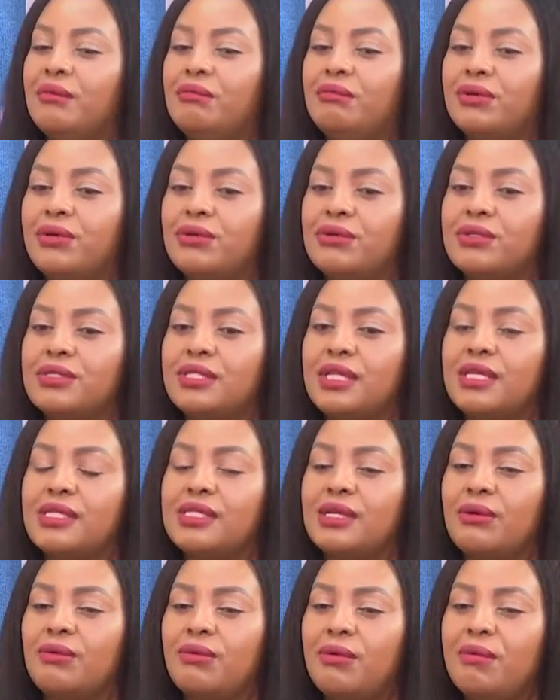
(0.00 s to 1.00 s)
Because
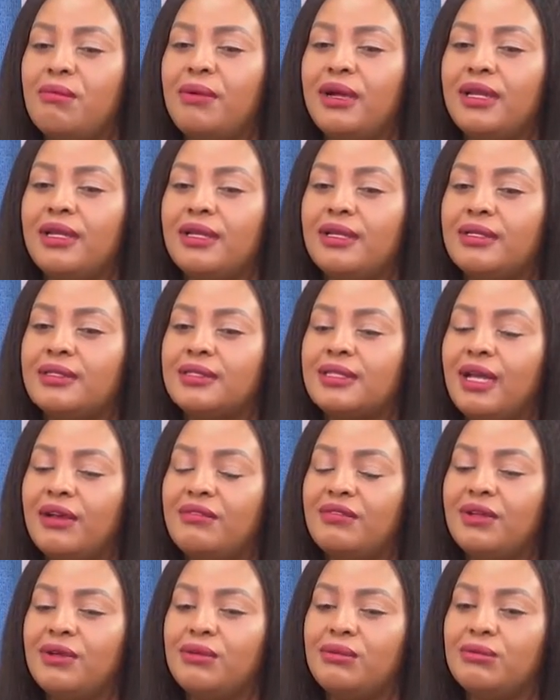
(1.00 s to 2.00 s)
there's a woman
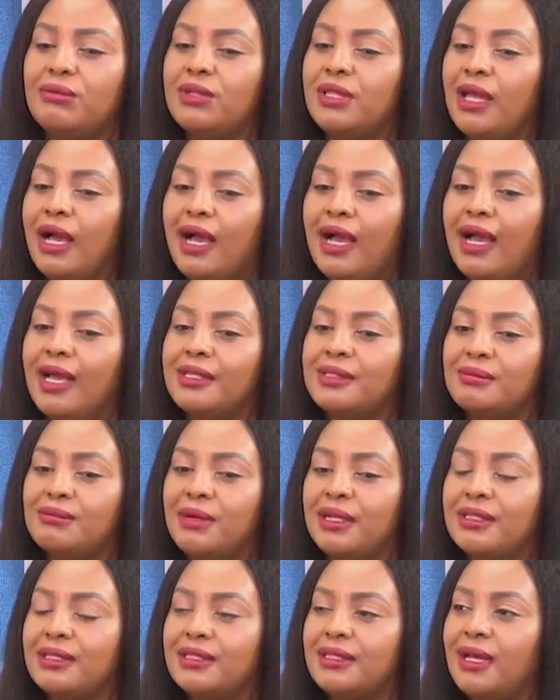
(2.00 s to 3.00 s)
serving with her
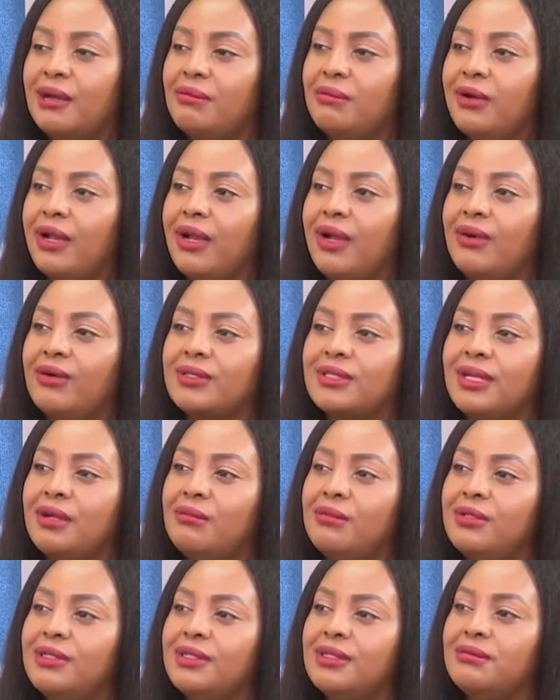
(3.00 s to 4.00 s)
husband somewhere, or
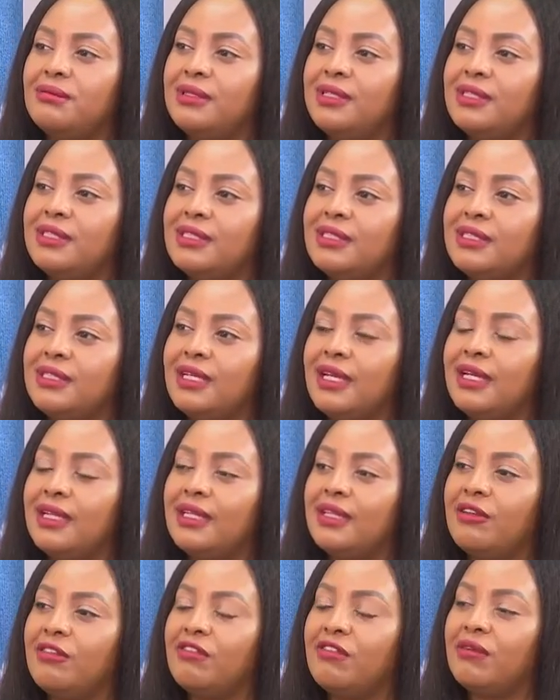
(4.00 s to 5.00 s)
somebody in ministry,
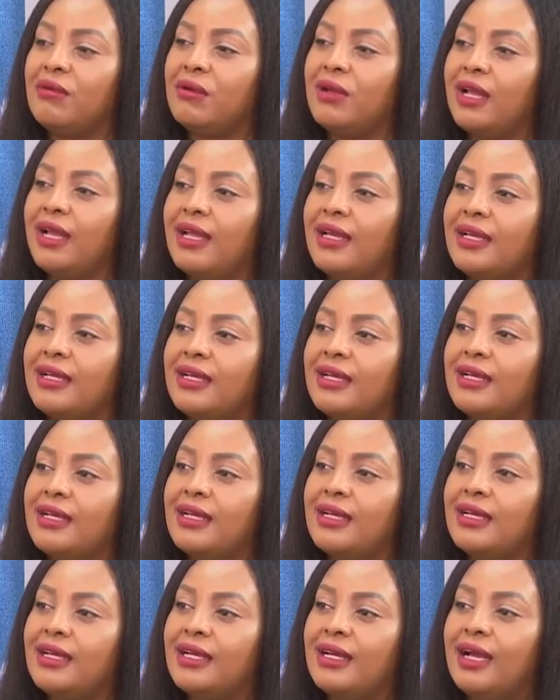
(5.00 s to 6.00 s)
and they feel like,
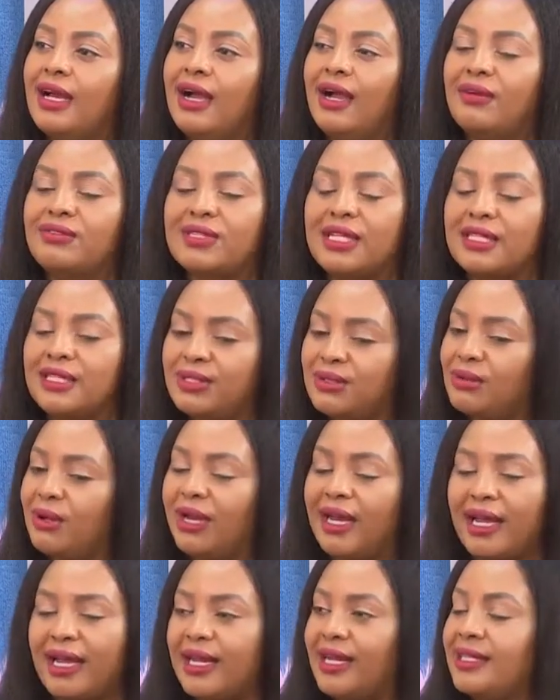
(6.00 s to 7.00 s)
after this
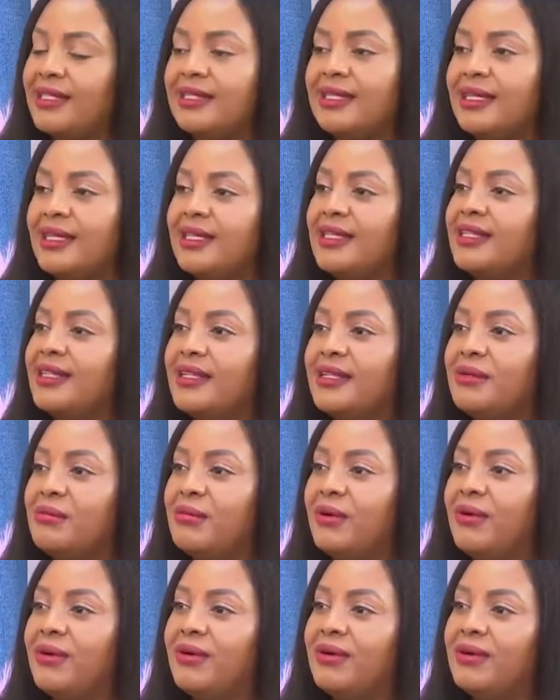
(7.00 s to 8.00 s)
one, I can't take it
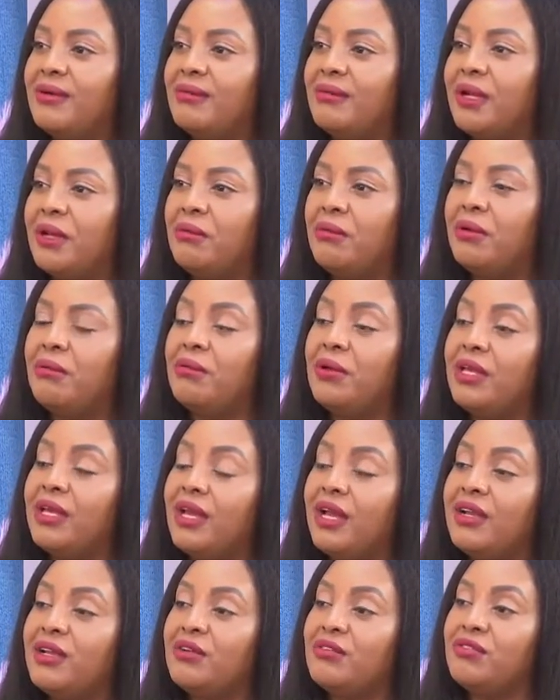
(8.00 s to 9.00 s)
anymore. But maybe
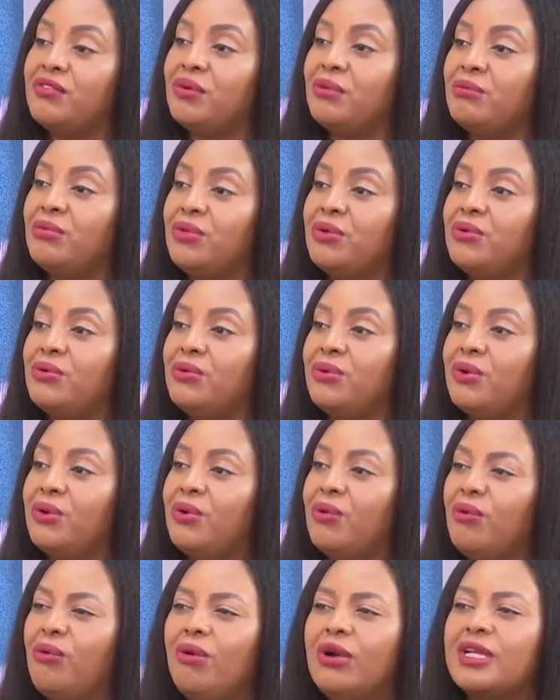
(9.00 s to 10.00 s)
hearing from you,
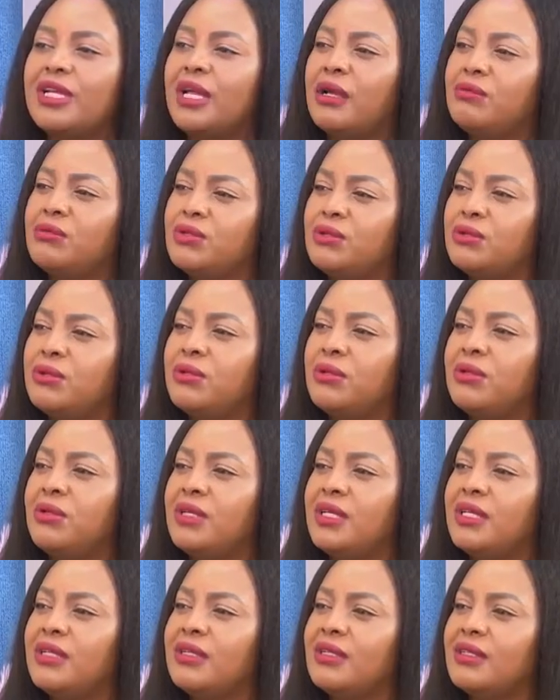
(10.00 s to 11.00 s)
what kept you going?